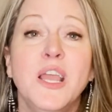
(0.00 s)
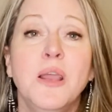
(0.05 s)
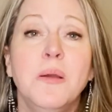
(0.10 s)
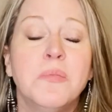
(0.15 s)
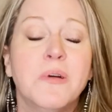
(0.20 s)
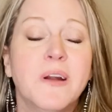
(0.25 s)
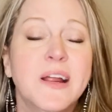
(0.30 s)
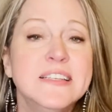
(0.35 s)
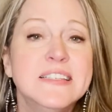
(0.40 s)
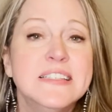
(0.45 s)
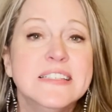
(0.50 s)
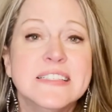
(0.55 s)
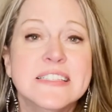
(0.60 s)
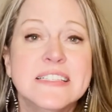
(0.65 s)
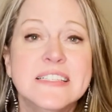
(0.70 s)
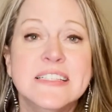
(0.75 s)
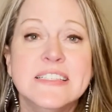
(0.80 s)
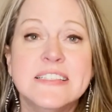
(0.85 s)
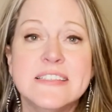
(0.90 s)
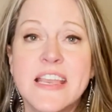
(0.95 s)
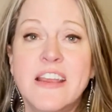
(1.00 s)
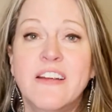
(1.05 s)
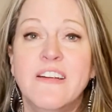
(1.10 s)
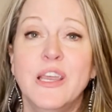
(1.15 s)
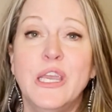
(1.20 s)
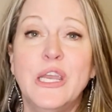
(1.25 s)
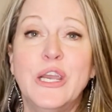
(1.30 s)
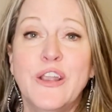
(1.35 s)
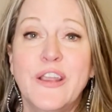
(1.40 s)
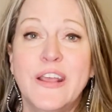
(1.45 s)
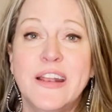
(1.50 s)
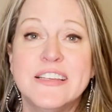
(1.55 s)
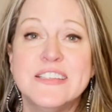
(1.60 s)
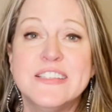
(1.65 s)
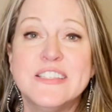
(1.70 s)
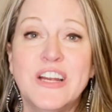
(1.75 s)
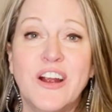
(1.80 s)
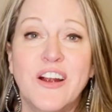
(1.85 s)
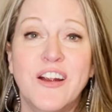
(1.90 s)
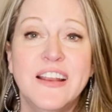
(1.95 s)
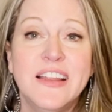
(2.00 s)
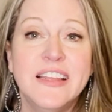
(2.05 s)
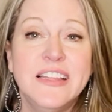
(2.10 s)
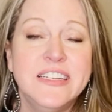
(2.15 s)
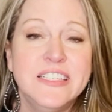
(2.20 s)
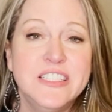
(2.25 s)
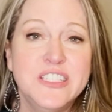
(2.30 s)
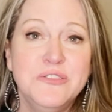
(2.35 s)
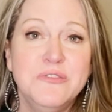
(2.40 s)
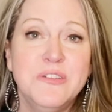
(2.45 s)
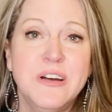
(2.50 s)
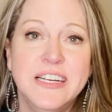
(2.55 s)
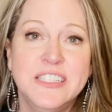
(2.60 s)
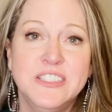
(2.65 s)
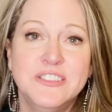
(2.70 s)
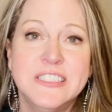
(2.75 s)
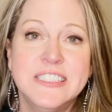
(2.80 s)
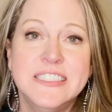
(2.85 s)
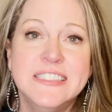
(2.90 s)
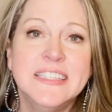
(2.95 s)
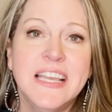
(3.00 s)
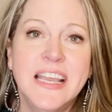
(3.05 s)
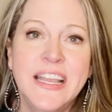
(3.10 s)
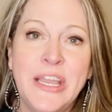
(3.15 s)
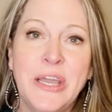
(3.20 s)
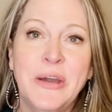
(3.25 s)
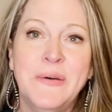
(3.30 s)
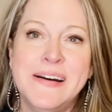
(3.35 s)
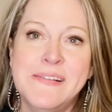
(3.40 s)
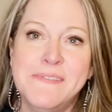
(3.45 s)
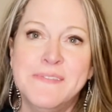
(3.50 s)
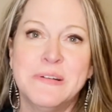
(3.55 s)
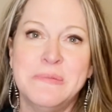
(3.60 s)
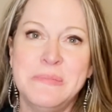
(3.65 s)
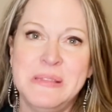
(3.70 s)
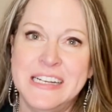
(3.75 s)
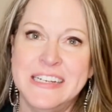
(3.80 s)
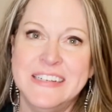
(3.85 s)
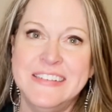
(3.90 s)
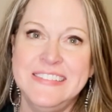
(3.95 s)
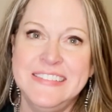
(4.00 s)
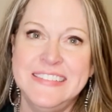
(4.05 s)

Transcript: Prices in this area are going to start in the 200s and go up from there.